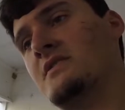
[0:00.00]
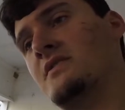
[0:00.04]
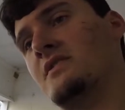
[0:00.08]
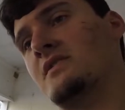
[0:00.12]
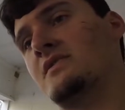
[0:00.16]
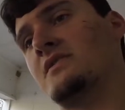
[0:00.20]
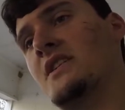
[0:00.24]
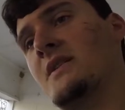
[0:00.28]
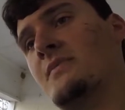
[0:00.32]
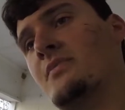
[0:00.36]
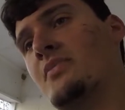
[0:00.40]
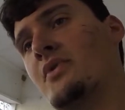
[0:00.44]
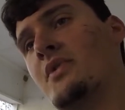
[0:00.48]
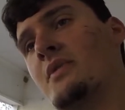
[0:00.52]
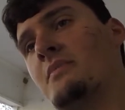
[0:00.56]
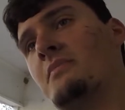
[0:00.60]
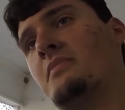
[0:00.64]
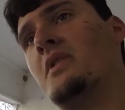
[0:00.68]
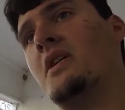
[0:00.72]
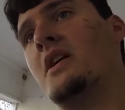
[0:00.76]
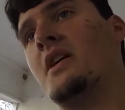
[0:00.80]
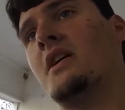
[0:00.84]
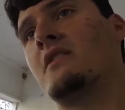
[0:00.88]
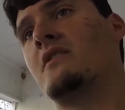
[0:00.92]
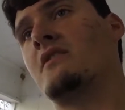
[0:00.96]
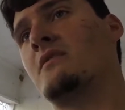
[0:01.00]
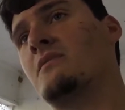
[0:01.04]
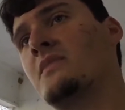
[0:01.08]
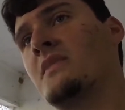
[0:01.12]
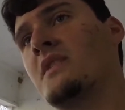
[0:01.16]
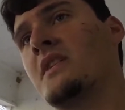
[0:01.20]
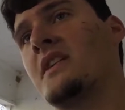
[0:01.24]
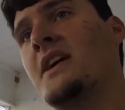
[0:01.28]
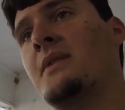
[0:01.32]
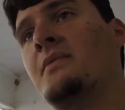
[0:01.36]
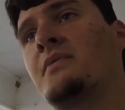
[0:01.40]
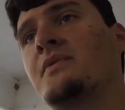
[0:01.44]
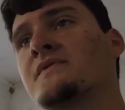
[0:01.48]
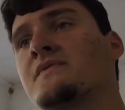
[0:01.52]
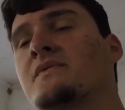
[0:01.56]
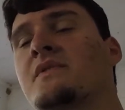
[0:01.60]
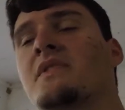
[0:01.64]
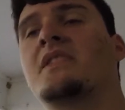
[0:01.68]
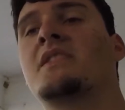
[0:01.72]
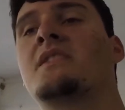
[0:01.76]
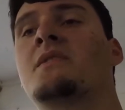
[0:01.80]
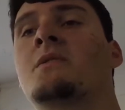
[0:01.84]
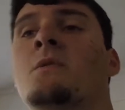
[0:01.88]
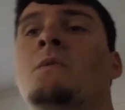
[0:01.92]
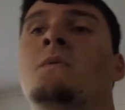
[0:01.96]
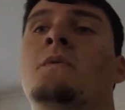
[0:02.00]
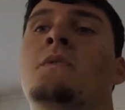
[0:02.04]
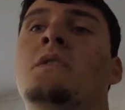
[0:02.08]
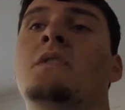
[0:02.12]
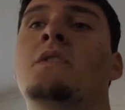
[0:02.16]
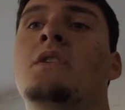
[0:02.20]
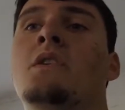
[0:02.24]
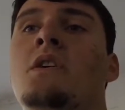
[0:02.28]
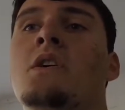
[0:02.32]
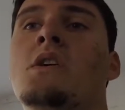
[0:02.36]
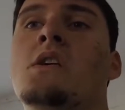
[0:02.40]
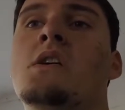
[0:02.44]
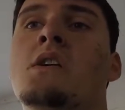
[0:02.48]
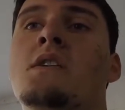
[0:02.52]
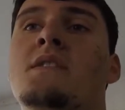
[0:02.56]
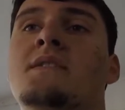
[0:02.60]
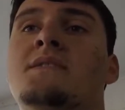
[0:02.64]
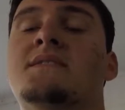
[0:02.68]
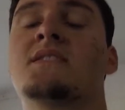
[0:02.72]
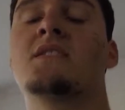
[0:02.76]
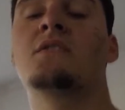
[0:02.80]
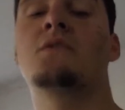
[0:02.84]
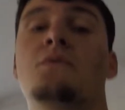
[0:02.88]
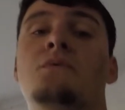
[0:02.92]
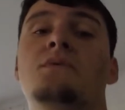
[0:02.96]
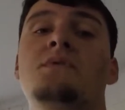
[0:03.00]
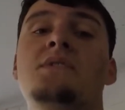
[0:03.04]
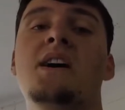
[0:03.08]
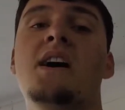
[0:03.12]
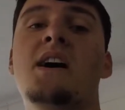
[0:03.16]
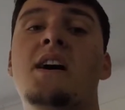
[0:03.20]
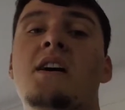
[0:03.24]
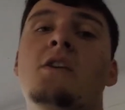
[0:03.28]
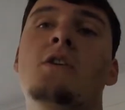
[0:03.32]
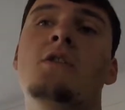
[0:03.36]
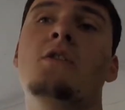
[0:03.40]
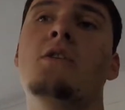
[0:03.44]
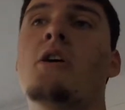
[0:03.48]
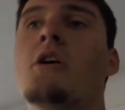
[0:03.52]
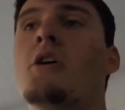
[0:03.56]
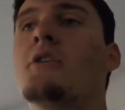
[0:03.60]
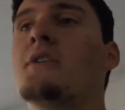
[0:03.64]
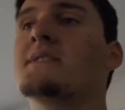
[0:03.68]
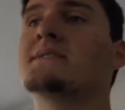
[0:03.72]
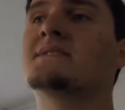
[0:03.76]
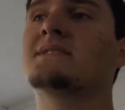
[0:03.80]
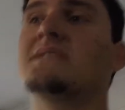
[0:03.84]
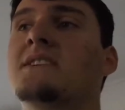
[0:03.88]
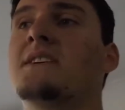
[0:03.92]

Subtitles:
hooked up on the bottom, the cables ran over. So now all that's